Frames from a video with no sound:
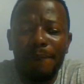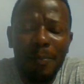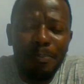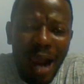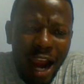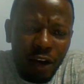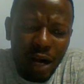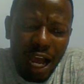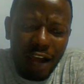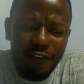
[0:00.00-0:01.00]
The bar
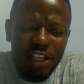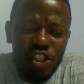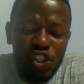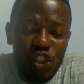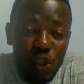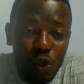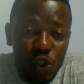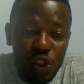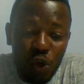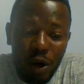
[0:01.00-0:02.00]
graph is
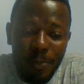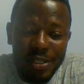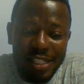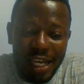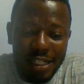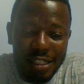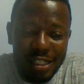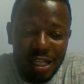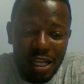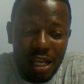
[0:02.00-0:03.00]
used to
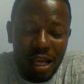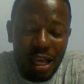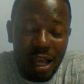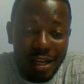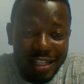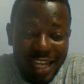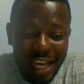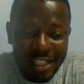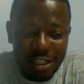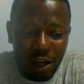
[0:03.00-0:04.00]
represent
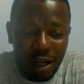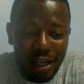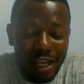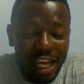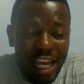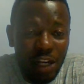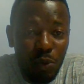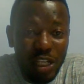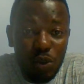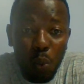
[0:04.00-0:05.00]
data
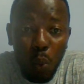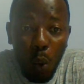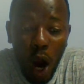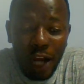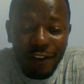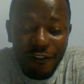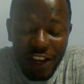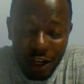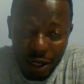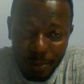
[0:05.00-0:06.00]
in which one
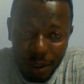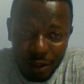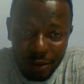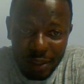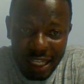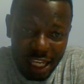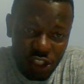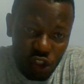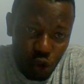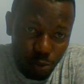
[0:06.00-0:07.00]
variable
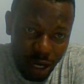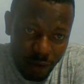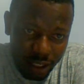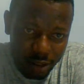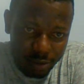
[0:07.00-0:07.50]
is numeric.